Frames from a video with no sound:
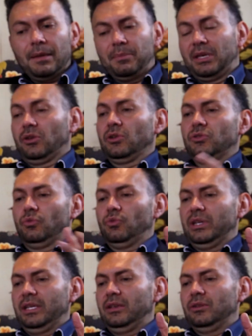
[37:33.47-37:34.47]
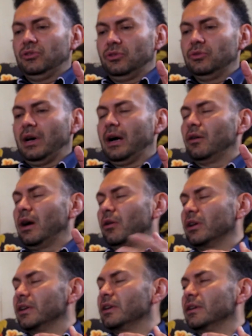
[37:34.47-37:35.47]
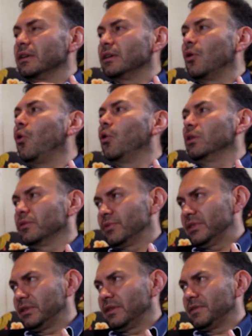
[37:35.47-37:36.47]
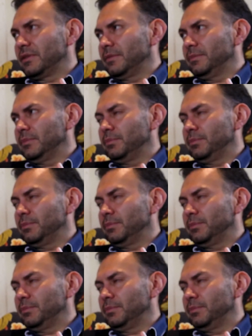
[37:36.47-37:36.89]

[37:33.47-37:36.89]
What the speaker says: Because we used to our oil reserves.